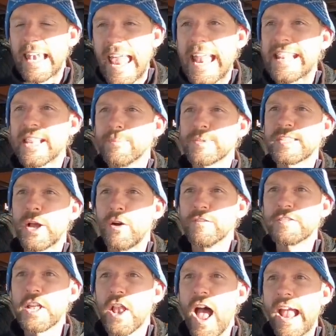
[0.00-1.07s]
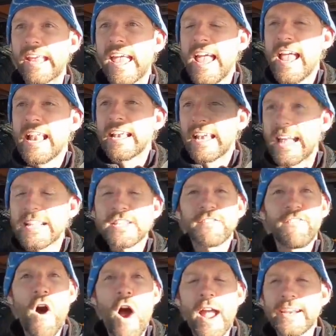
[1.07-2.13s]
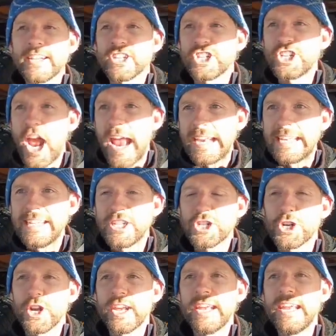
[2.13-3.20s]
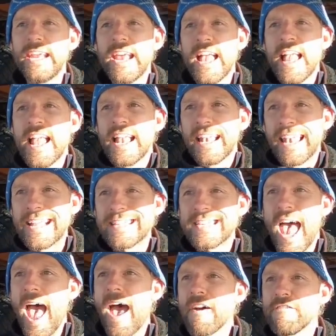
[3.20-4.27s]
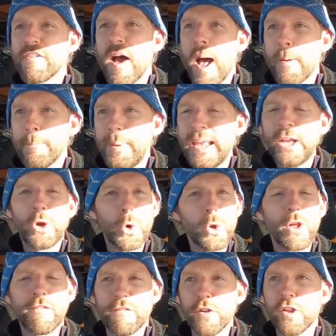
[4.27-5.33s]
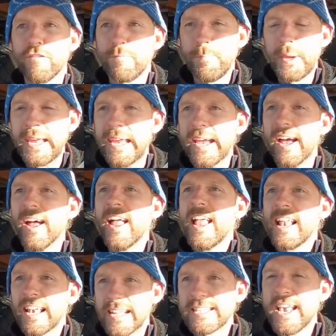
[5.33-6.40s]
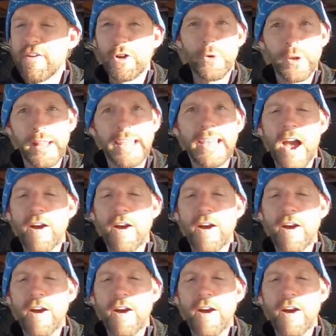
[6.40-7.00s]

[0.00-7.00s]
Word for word: lend themselves to like, let's find a shady tree, let's have a big cooler full of beer, let's have a really